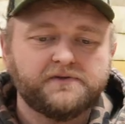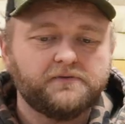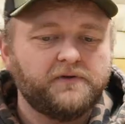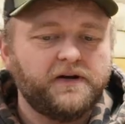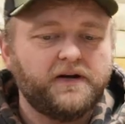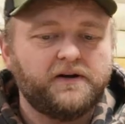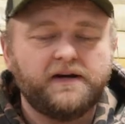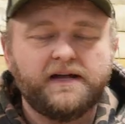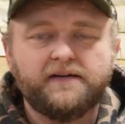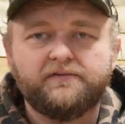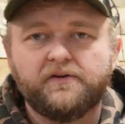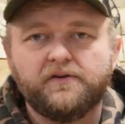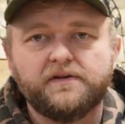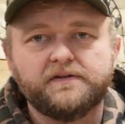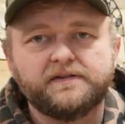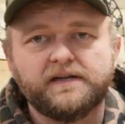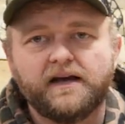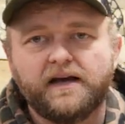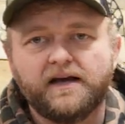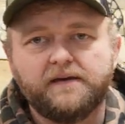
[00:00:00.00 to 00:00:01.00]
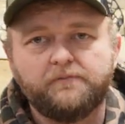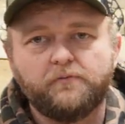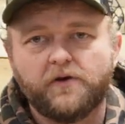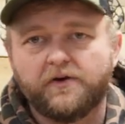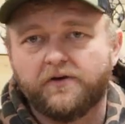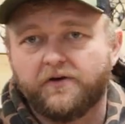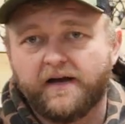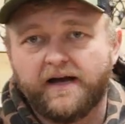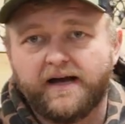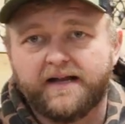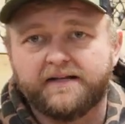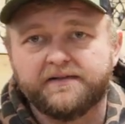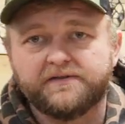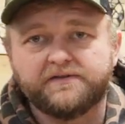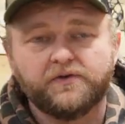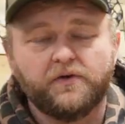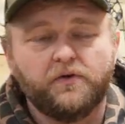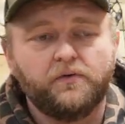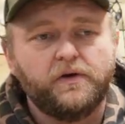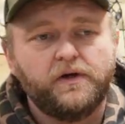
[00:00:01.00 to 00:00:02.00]
around, and have a good time while you're at it.
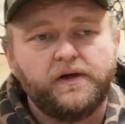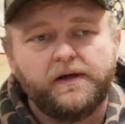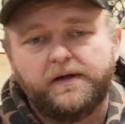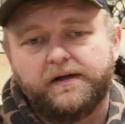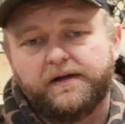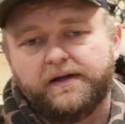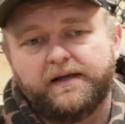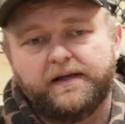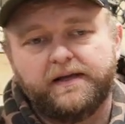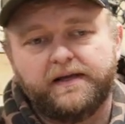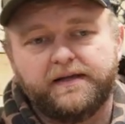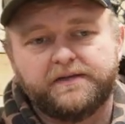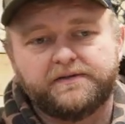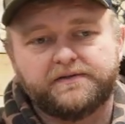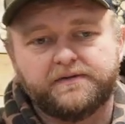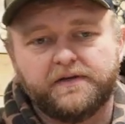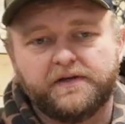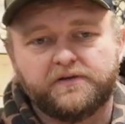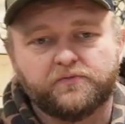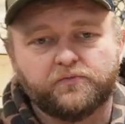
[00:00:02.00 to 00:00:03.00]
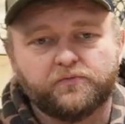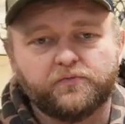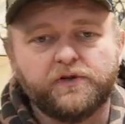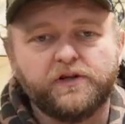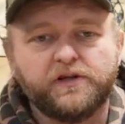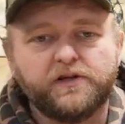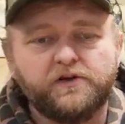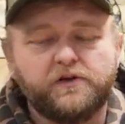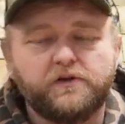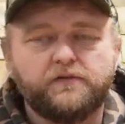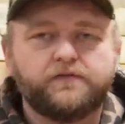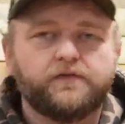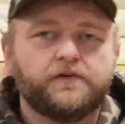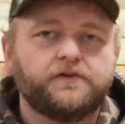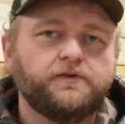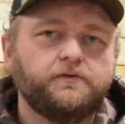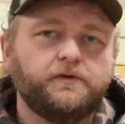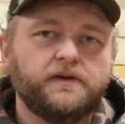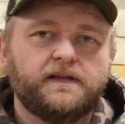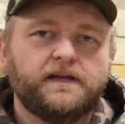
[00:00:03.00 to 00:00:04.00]
So it's really good for
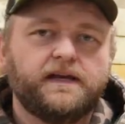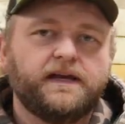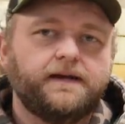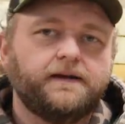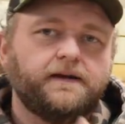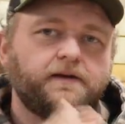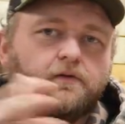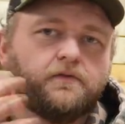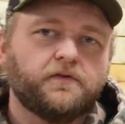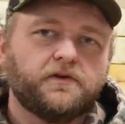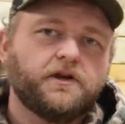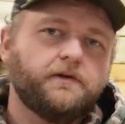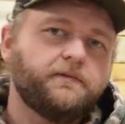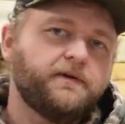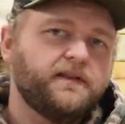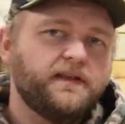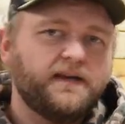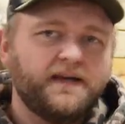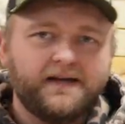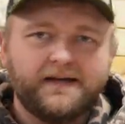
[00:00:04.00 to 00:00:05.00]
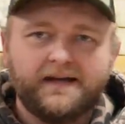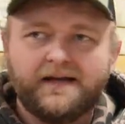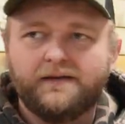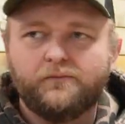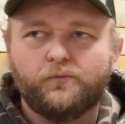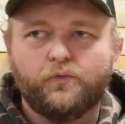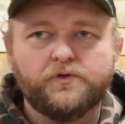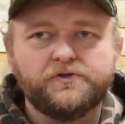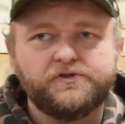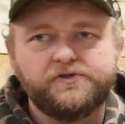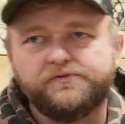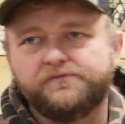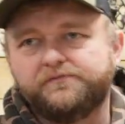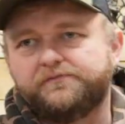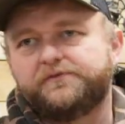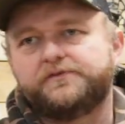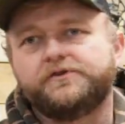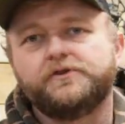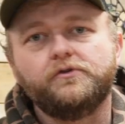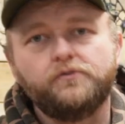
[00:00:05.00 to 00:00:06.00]
doing that and overcoming that. And once you
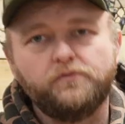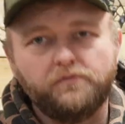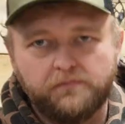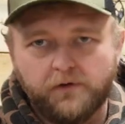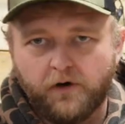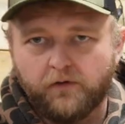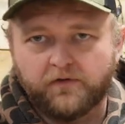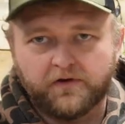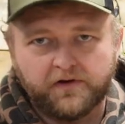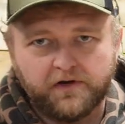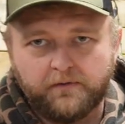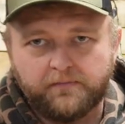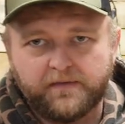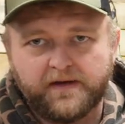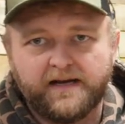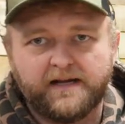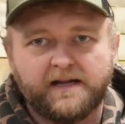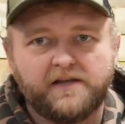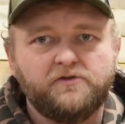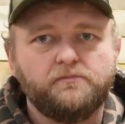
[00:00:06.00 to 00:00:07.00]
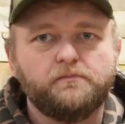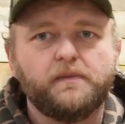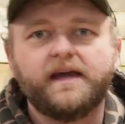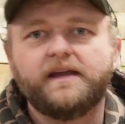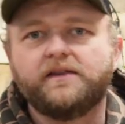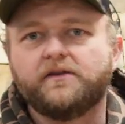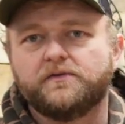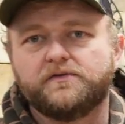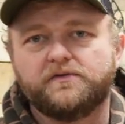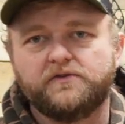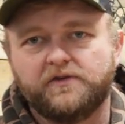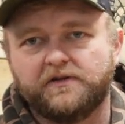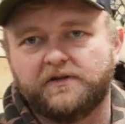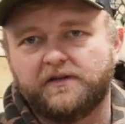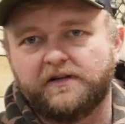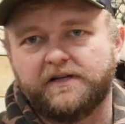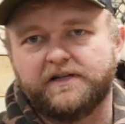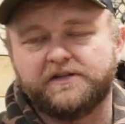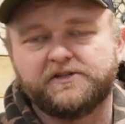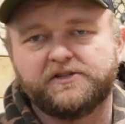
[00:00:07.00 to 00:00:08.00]
do overcome that and you make those good
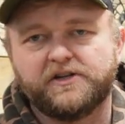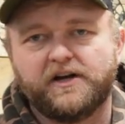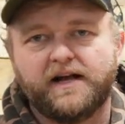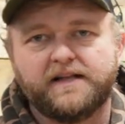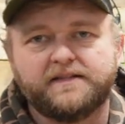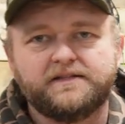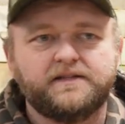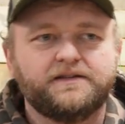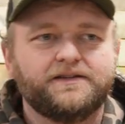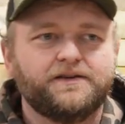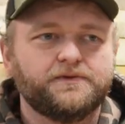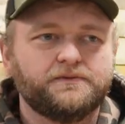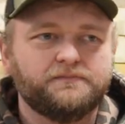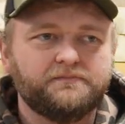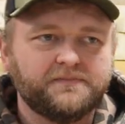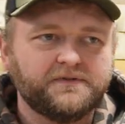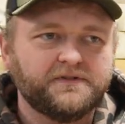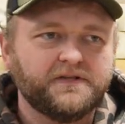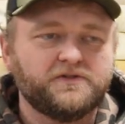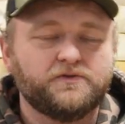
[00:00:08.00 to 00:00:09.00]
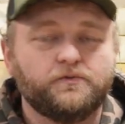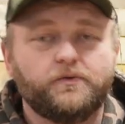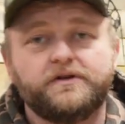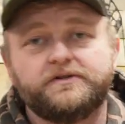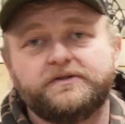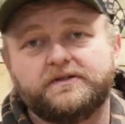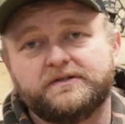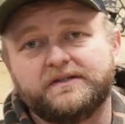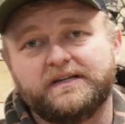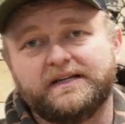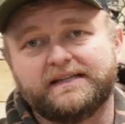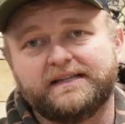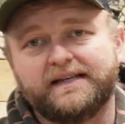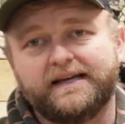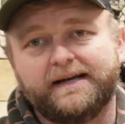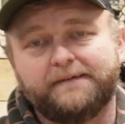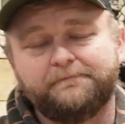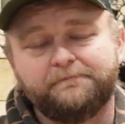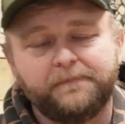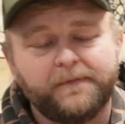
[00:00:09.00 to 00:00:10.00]
clean shots in those situations like
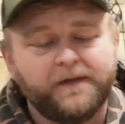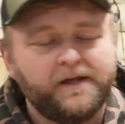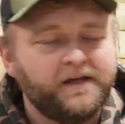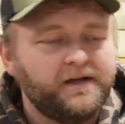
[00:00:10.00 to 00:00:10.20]
that,